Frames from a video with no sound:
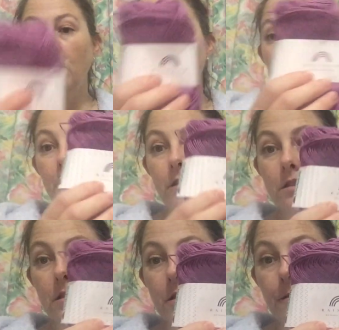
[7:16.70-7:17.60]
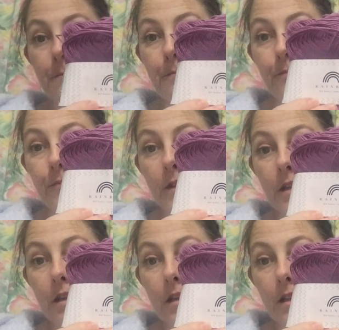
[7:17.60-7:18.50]
Hobbies
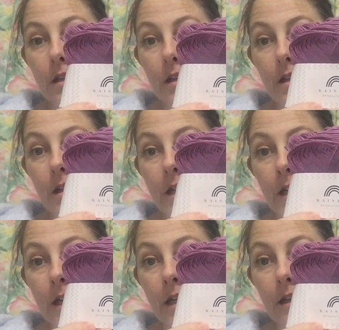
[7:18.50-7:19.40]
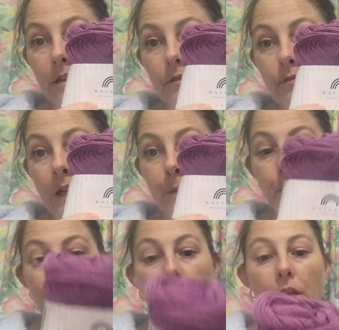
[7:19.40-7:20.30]

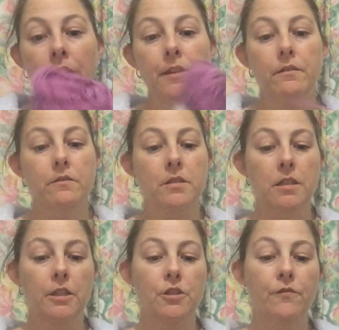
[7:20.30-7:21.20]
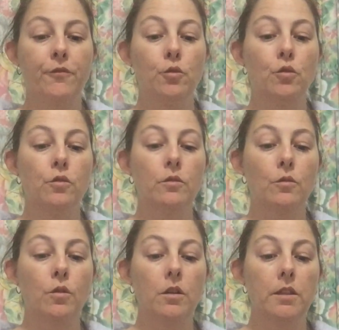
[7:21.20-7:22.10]
Rainbow 8/4
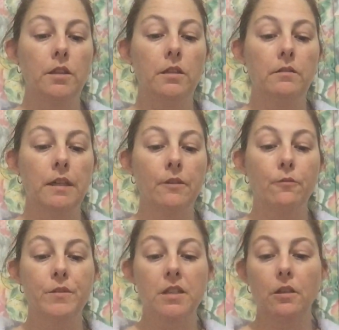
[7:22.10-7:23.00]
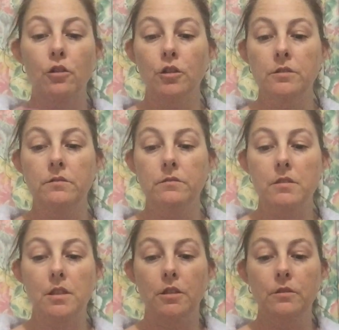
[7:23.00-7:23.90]
quality 100% cotton,
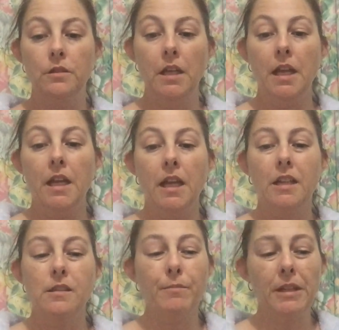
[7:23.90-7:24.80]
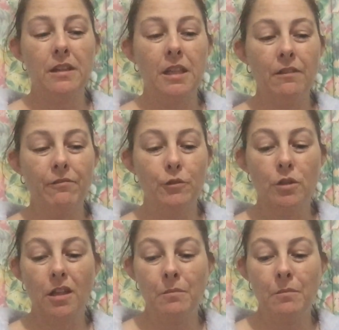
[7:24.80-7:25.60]
so it's a bit thin for it.